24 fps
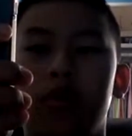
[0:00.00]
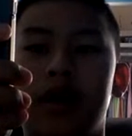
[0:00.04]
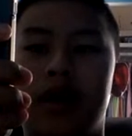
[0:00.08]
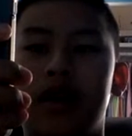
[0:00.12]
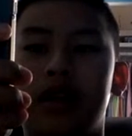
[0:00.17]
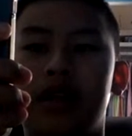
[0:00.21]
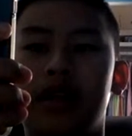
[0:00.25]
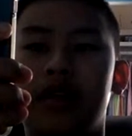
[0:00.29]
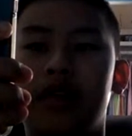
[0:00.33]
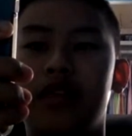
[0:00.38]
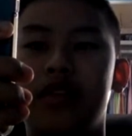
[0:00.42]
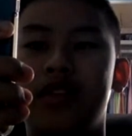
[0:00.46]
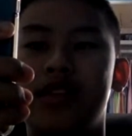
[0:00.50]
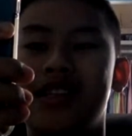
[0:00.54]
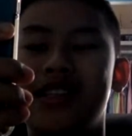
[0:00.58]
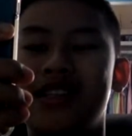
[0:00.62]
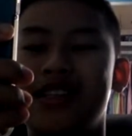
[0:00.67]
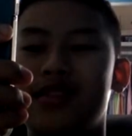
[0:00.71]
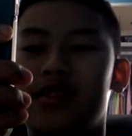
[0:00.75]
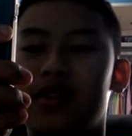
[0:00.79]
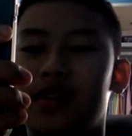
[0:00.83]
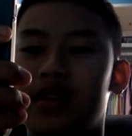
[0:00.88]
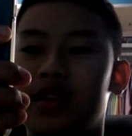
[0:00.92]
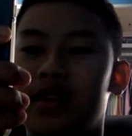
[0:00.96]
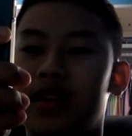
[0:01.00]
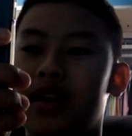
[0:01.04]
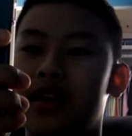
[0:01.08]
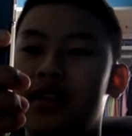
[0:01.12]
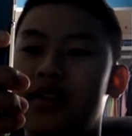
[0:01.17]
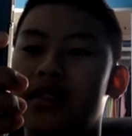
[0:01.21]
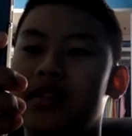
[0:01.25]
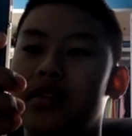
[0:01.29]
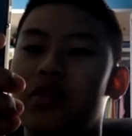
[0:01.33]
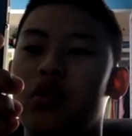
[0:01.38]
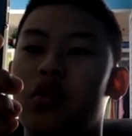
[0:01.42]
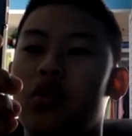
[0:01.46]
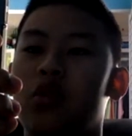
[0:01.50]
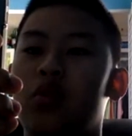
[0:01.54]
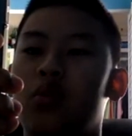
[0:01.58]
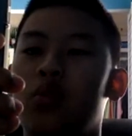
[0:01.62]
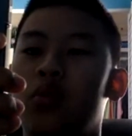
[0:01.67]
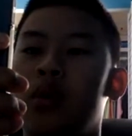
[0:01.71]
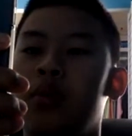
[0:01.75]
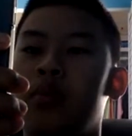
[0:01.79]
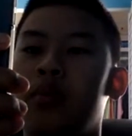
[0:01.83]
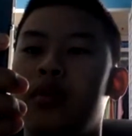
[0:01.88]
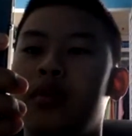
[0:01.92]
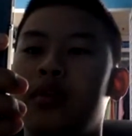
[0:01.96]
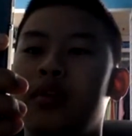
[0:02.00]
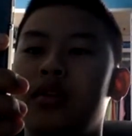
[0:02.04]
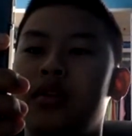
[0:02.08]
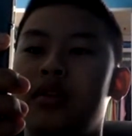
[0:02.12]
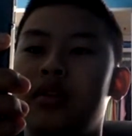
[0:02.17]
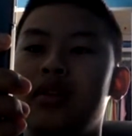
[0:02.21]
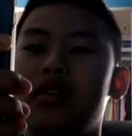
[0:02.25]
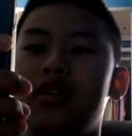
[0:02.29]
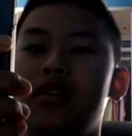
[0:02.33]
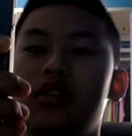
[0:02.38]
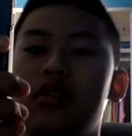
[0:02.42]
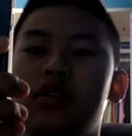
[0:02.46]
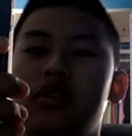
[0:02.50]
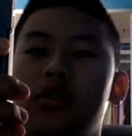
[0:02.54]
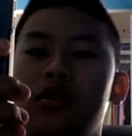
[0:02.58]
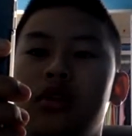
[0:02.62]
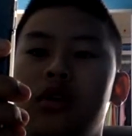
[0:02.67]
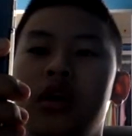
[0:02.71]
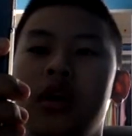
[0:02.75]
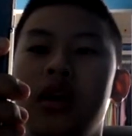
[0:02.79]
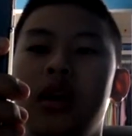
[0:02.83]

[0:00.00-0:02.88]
activities or collection or remittances to